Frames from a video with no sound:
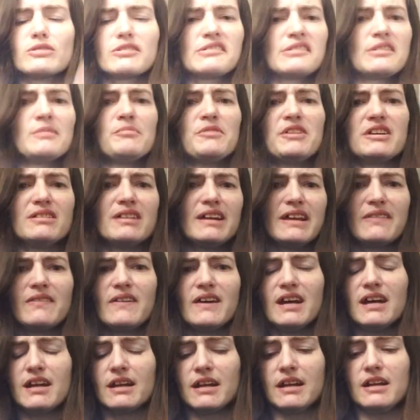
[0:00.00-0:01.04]
or something like
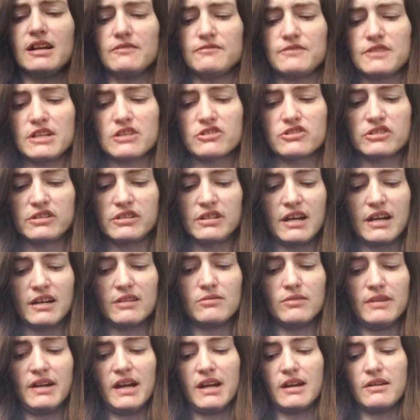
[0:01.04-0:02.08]
that. I'd have to actually, I
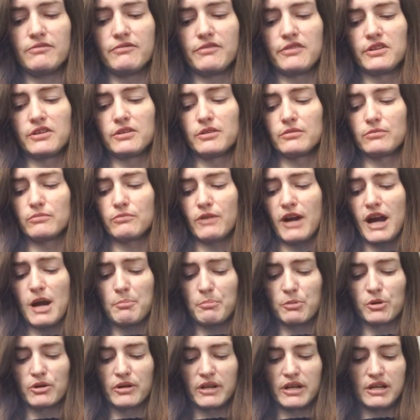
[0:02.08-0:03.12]
don't have the
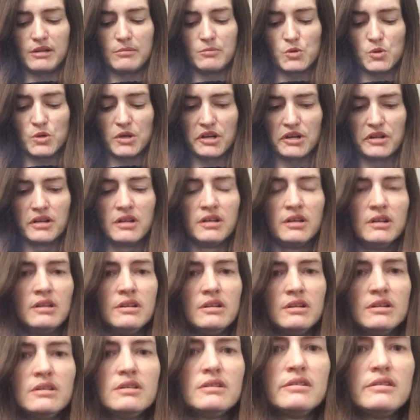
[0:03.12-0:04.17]
wrapper anymore,
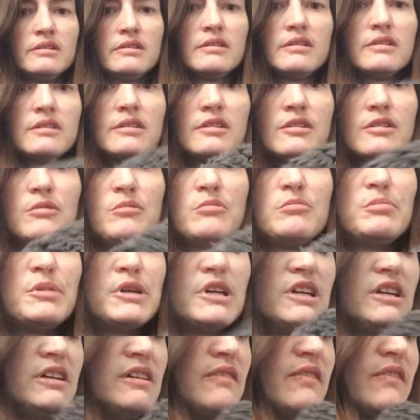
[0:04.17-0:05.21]

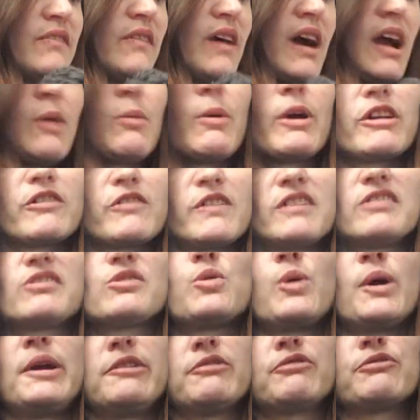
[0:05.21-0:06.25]
but I wear this
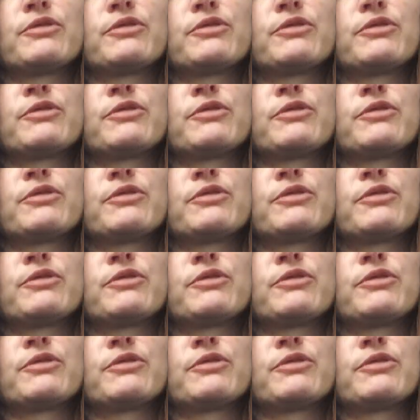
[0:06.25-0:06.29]
quite